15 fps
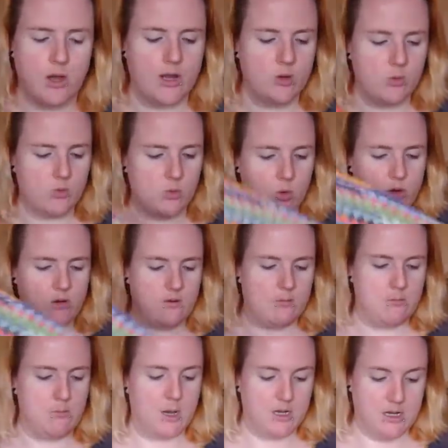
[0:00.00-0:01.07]
I don't want to
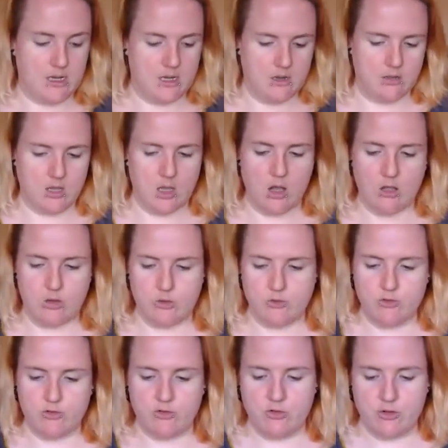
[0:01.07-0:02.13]
muddy the
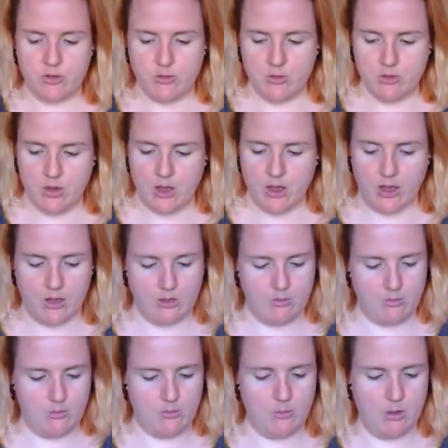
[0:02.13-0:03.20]
colours,
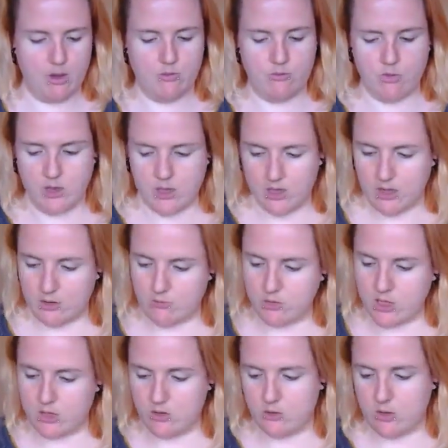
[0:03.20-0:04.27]
but I really
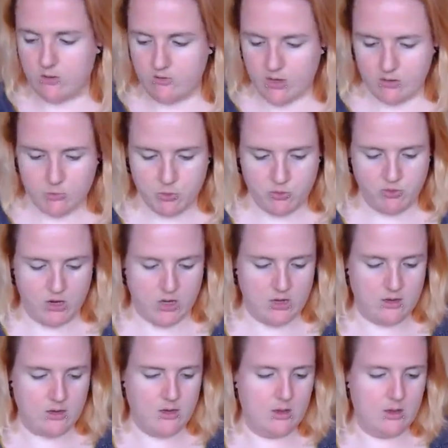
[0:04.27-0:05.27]
do love this project.